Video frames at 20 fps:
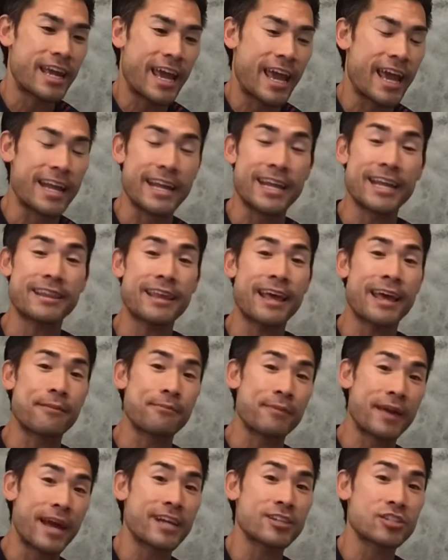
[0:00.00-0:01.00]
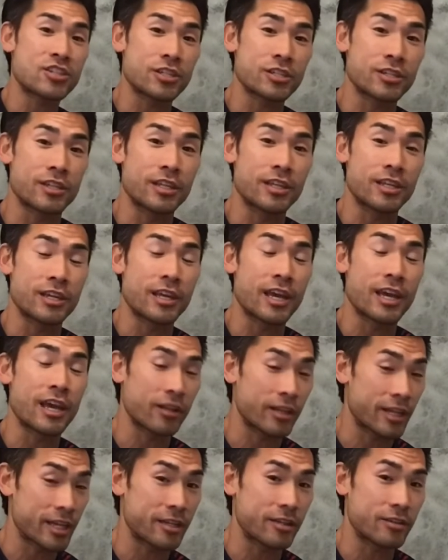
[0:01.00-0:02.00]
And in that match, the
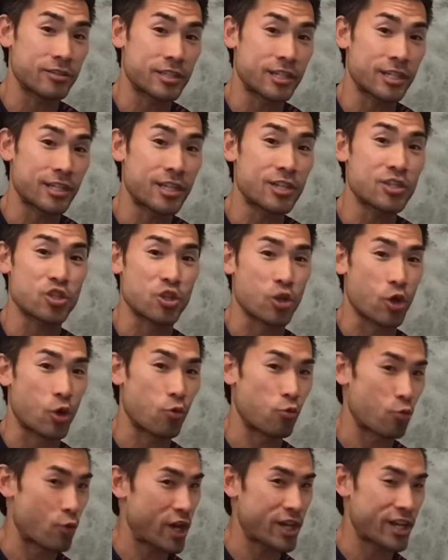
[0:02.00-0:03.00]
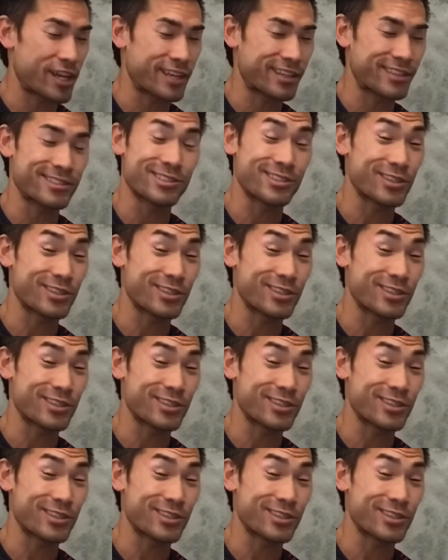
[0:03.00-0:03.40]
LA Guillotines, your reigning,